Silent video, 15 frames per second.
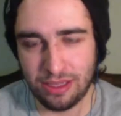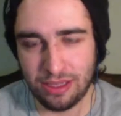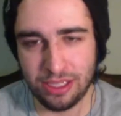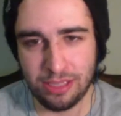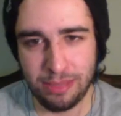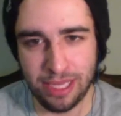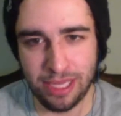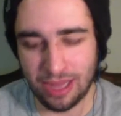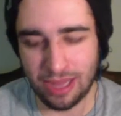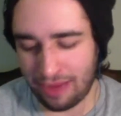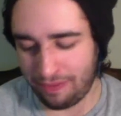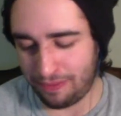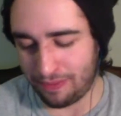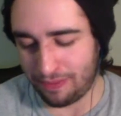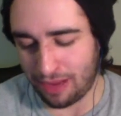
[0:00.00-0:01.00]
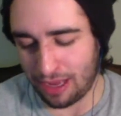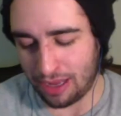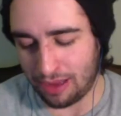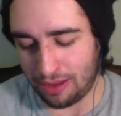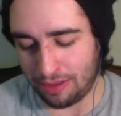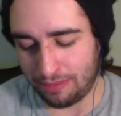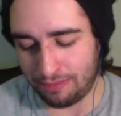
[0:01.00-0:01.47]
to Be Alive
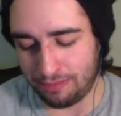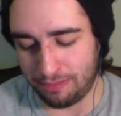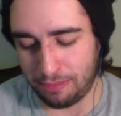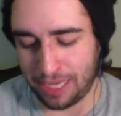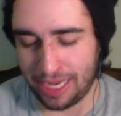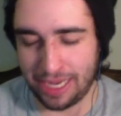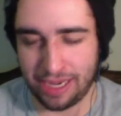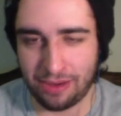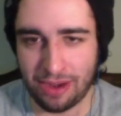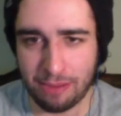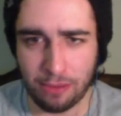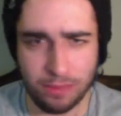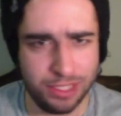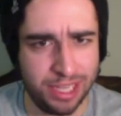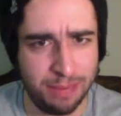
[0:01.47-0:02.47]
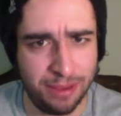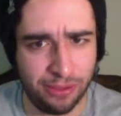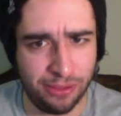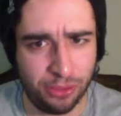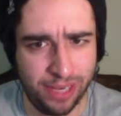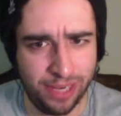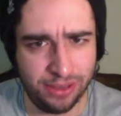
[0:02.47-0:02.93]
by Andy Grammer, which came out
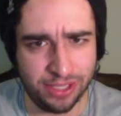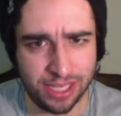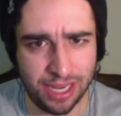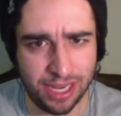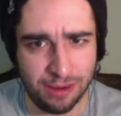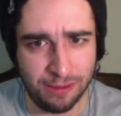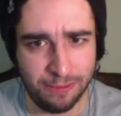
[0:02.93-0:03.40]
3 years ago.